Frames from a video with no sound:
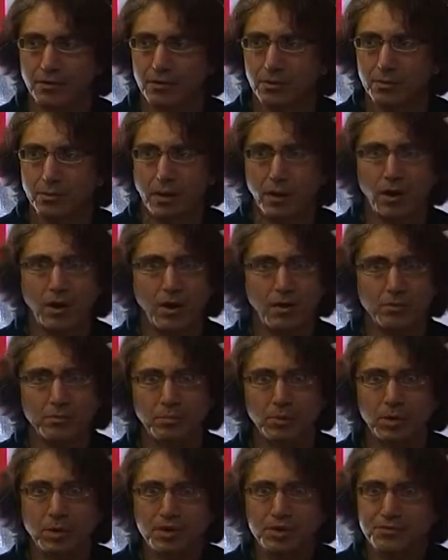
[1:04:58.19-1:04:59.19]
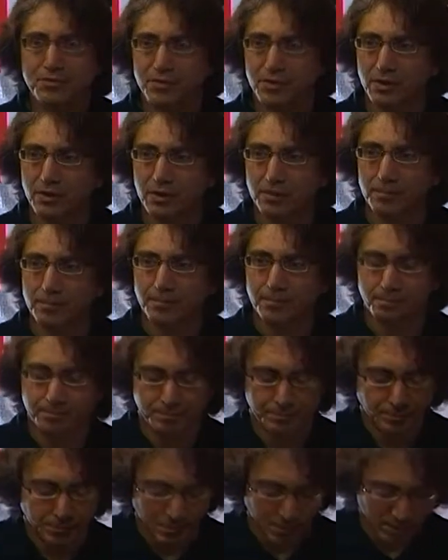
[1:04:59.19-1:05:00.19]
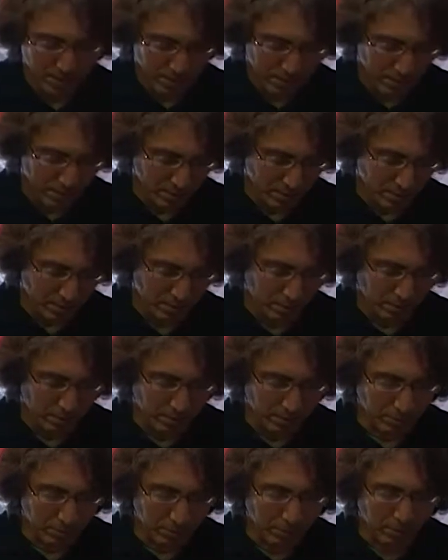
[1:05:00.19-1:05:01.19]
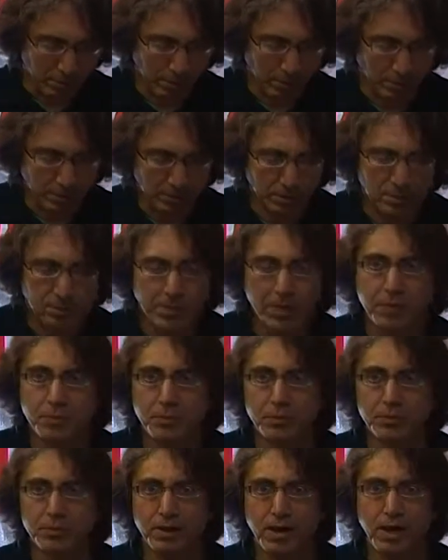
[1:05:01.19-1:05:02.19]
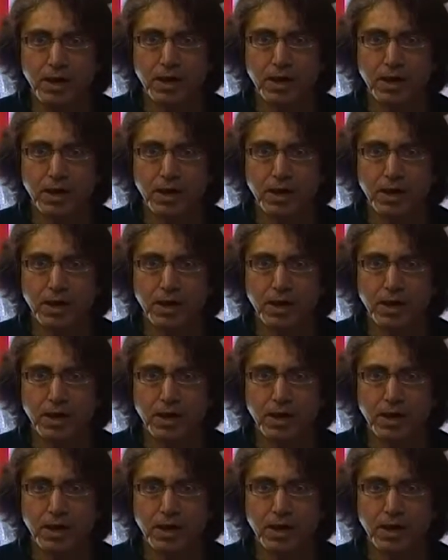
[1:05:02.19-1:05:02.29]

feel my heart bleeds for them. Where the people